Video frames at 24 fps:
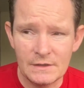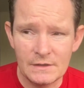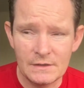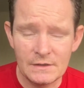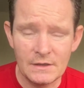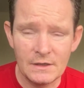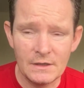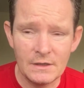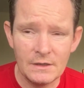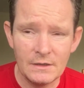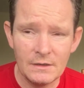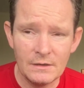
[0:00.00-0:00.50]

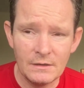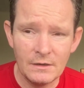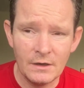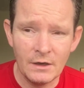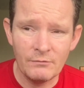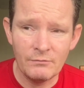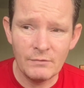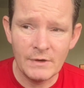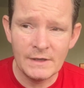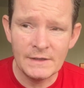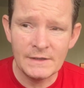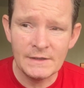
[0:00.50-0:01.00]
I
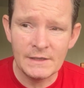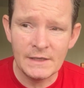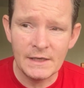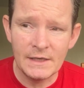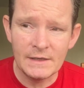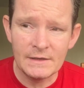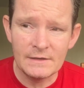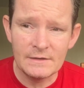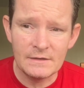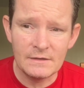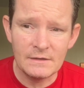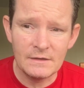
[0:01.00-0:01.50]
rent
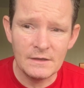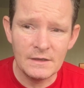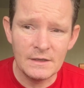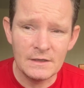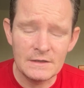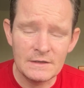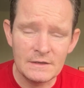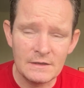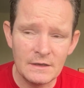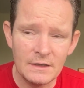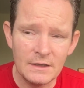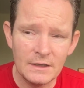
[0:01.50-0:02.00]
it.
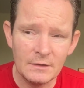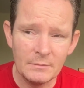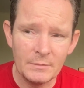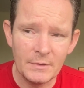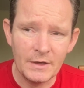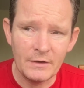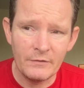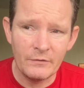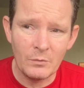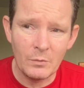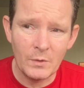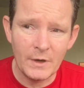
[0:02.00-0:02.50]
It's a little bit
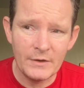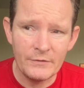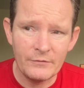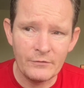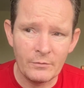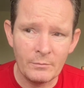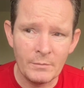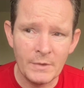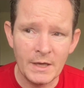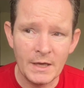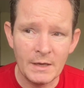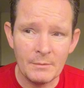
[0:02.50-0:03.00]
of away
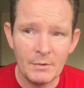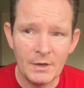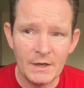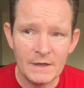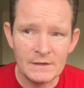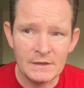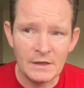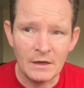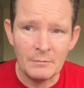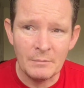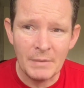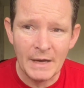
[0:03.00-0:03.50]
from here, but there's
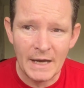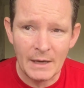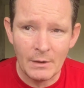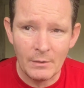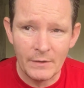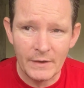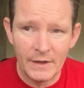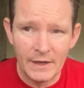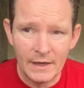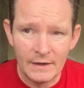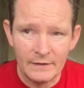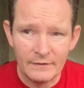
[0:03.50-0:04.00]
no power
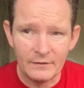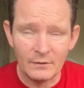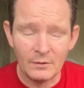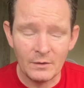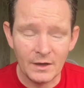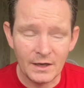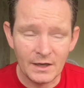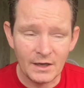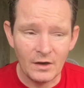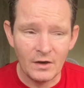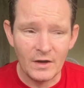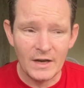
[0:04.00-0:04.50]
there, so
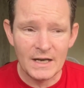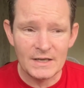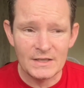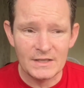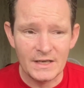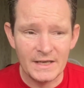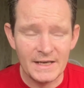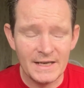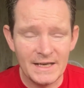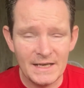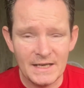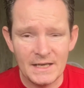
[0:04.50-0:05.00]
I can't
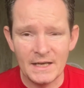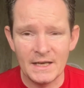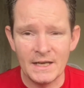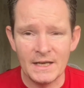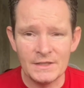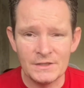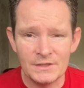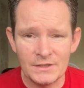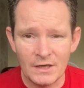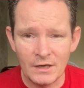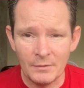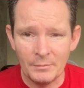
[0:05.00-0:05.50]
actually heat an
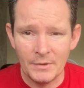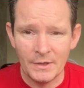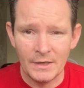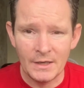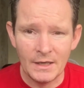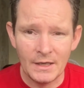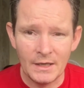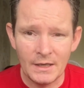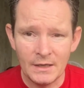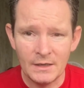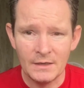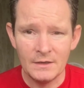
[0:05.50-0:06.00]
engine up in
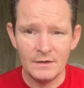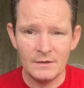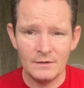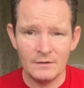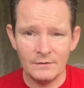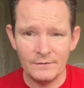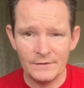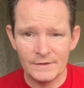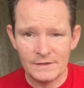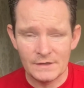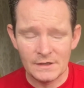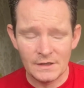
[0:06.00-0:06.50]
there. And
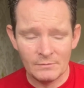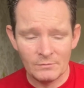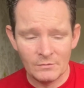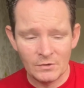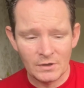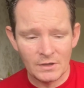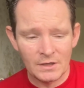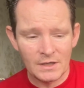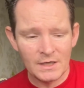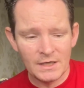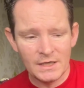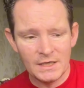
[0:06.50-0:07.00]
obviously I'm not
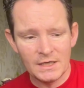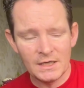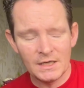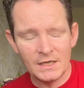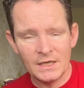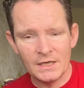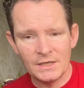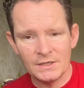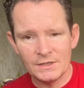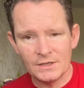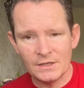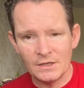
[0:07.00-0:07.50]
going to heat an
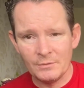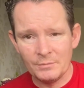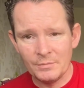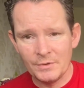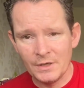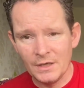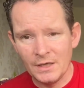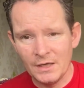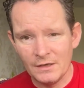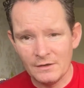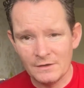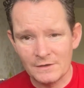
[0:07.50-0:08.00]
engine up in
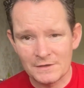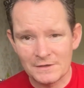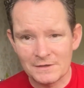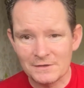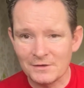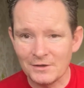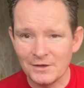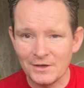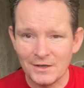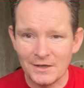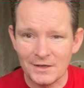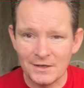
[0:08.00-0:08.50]
here and
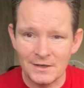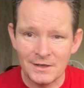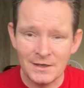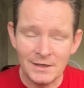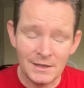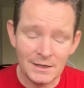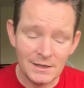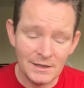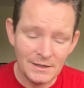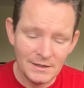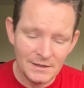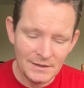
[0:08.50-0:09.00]
start it in
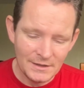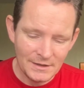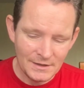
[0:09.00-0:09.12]
here.